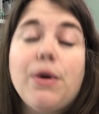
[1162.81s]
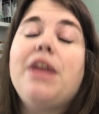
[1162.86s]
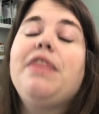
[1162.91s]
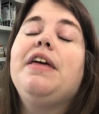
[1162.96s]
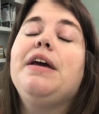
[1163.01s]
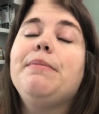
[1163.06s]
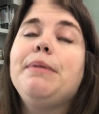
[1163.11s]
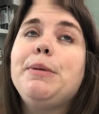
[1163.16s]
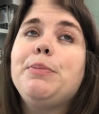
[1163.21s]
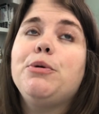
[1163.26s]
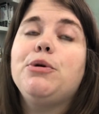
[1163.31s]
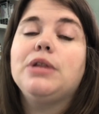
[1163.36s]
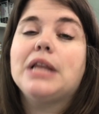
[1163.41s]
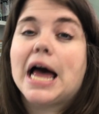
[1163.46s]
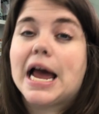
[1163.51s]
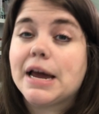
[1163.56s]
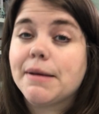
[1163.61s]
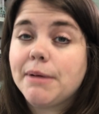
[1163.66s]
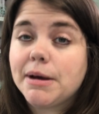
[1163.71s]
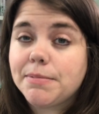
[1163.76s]
I think people
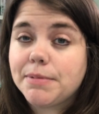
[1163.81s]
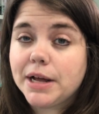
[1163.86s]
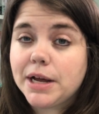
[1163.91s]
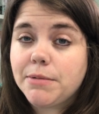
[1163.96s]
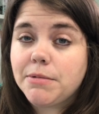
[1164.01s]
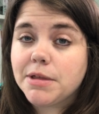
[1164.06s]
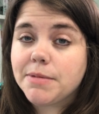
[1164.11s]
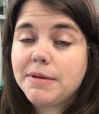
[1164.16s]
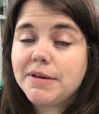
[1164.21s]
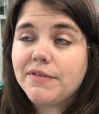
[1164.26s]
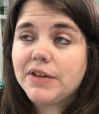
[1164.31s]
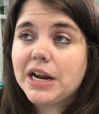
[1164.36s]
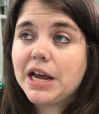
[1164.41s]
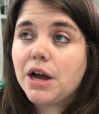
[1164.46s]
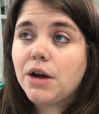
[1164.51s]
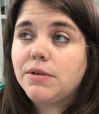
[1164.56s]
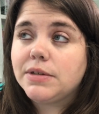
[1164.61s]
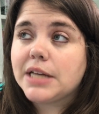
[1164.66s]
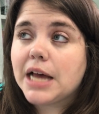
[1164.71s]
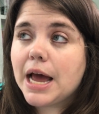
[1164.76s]
like my plan with me
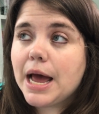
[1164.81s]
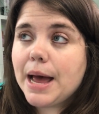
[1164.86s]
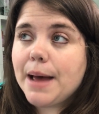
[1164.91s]
videos,